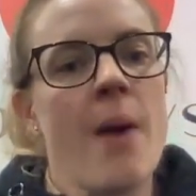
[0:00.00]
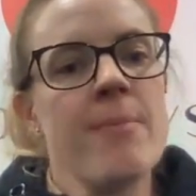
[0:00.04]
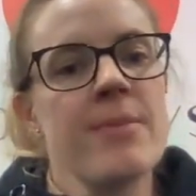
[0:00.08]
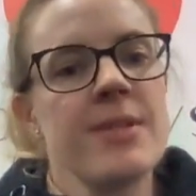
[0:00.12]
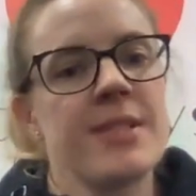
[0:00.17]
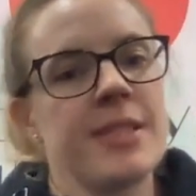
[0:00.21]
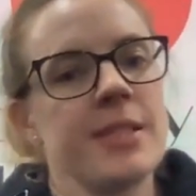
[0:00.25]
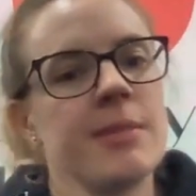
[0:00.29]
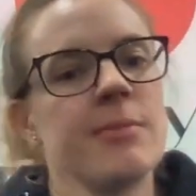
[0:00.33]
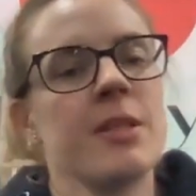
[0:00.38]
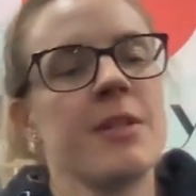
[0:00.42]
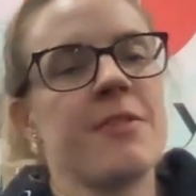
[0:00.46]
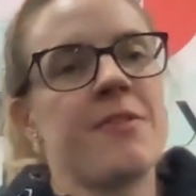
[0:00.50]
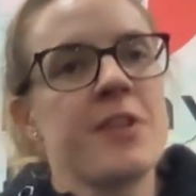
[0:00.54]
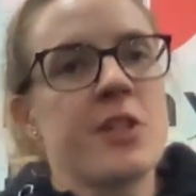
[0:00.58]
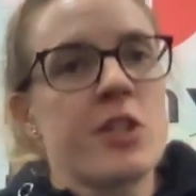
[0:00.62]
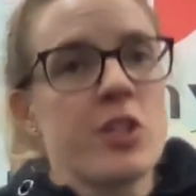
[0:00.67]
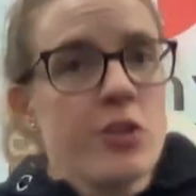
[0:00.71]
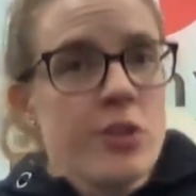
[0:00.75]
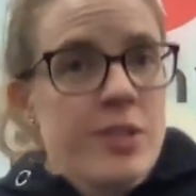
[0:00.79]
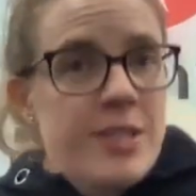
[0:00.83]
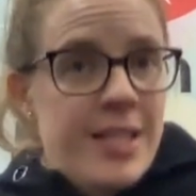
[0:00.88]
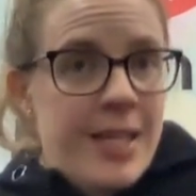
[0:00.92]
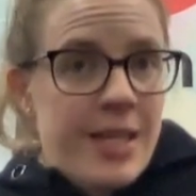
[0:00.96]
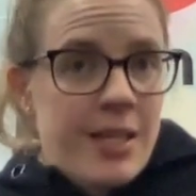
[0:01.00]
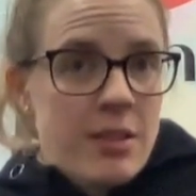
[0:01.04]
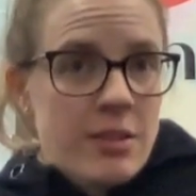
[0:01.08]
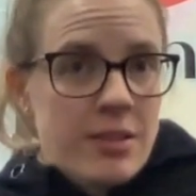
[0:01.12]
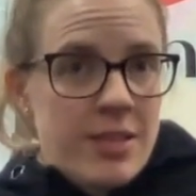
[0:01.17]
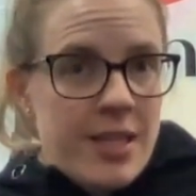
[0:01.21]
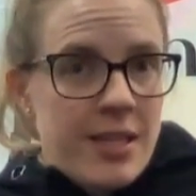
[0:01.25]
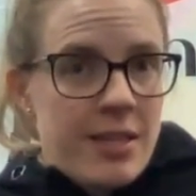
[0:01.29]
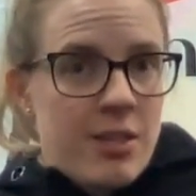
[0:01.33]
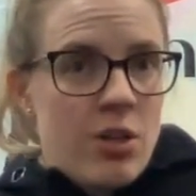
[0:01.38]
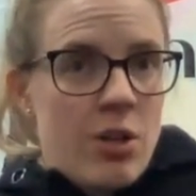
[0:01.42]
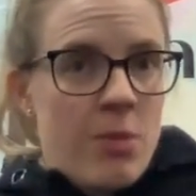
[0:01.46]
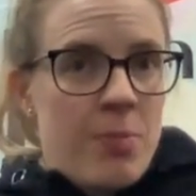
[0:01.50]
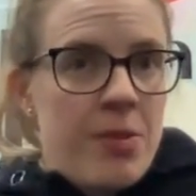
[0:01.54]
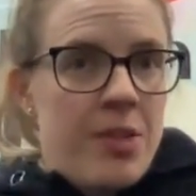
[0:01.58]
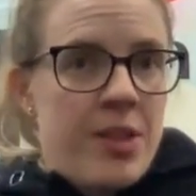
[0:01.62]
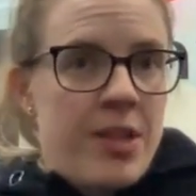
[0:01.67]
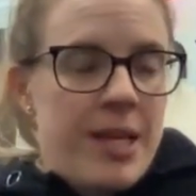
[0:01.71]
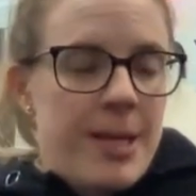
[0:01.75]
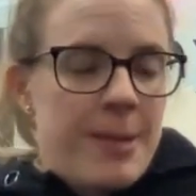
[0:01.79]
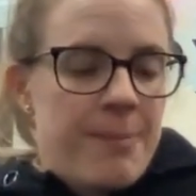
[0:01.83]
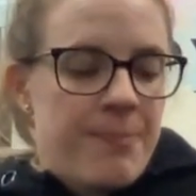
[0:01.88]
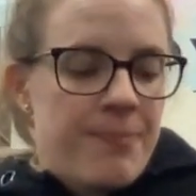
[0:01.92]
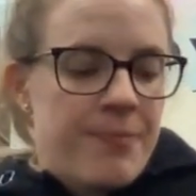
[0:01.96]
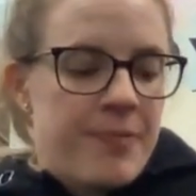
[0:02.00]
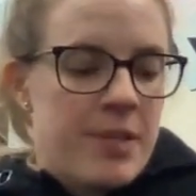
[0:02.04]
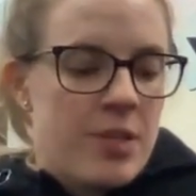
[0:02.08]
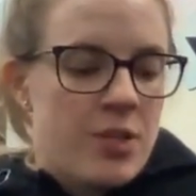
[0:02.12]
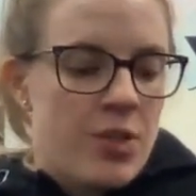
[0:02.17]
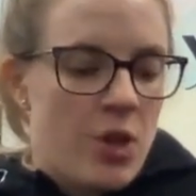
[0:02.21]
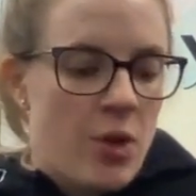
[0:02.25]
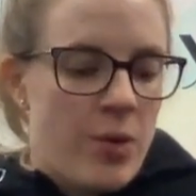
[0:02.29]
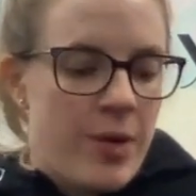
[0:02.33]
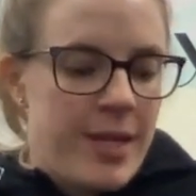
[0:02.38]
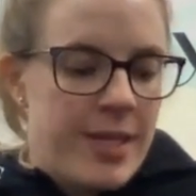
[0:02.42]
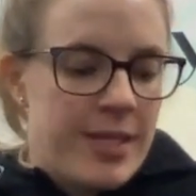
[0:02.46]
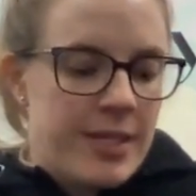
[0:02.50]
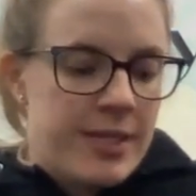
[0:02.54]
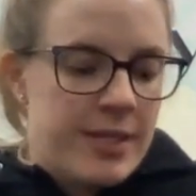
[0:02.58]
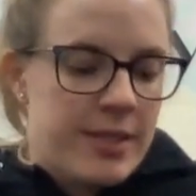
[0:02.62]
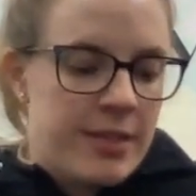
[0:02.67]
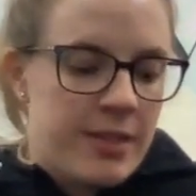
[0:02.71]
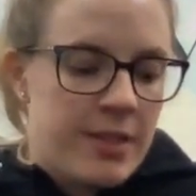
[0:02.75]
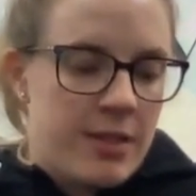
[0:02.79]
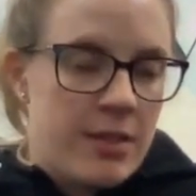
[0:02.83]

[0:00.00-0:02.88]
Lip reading: Similar for gluteal tendinopathy. So it's